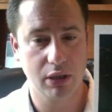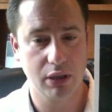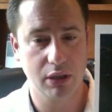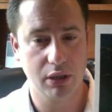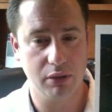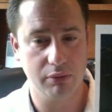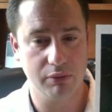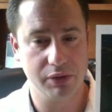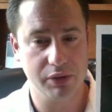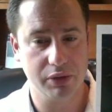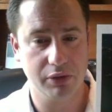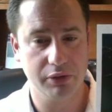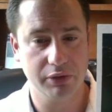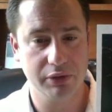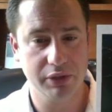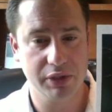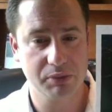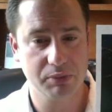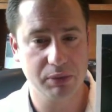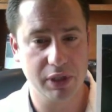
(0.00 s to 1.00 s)
a result in
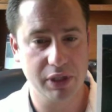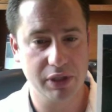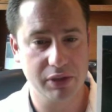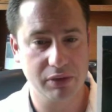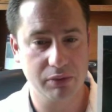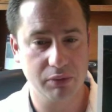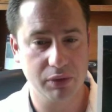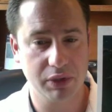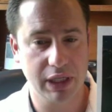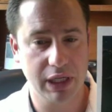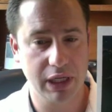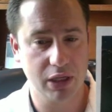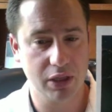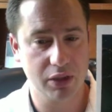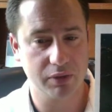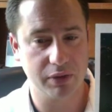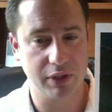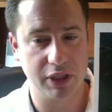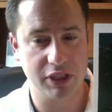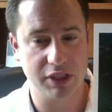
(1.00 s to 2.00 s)
this patient with hair
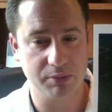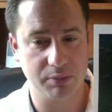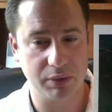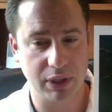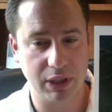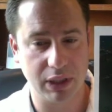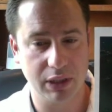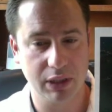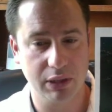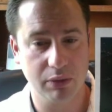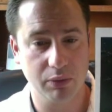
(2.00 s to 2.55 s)
transplant